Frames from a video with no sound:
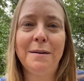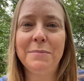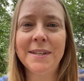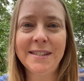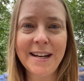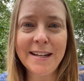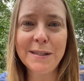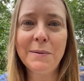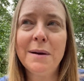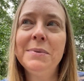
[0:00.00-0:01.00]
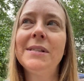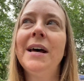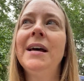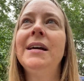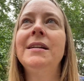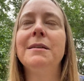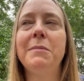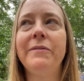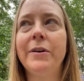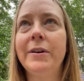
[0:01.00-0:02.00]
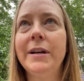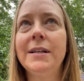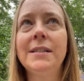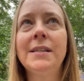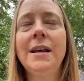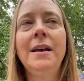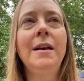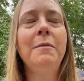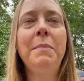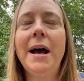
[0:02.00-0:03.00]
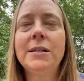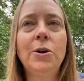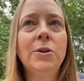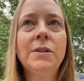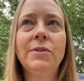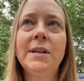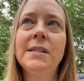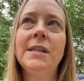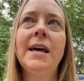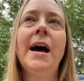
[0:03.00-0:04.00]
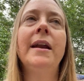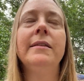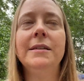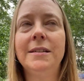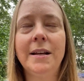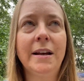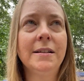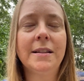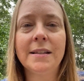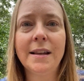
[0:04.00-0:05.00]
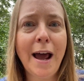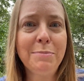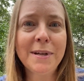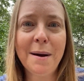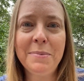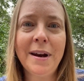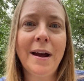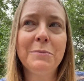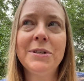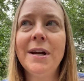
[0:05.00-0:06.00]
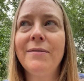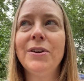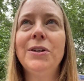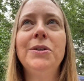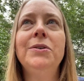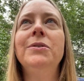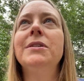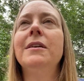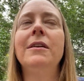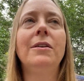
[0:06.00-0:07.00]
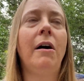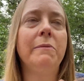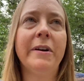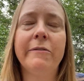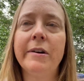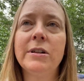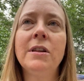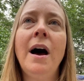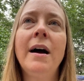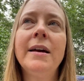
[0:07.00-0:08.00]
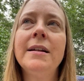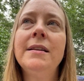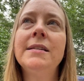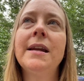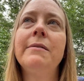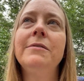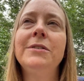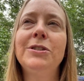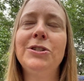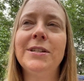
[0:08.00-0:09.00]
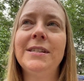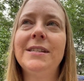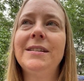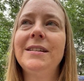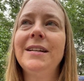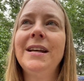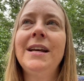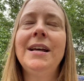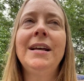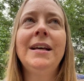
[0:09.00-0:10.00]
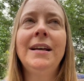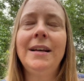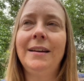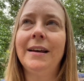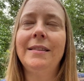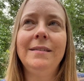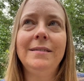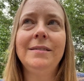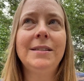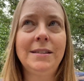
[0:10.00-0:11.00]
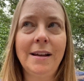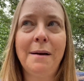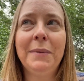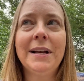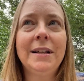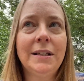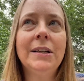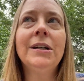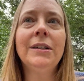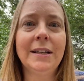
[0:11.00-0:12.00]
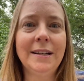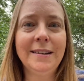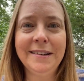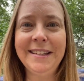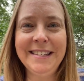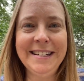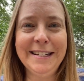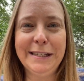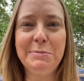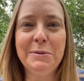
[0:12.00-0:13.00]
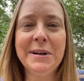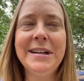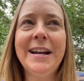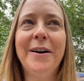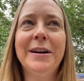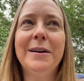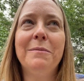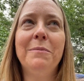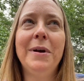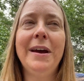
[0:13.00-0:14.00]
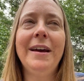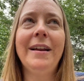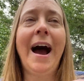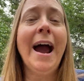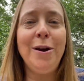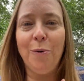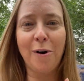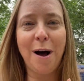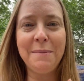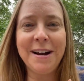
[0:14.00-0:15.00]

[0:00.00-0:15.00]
state's website and my various passcodes for this and that, and to get into this laptop that I almost never use and all of my various logins. And I was just like, I'm like, clearly this needs to be written down I know where all my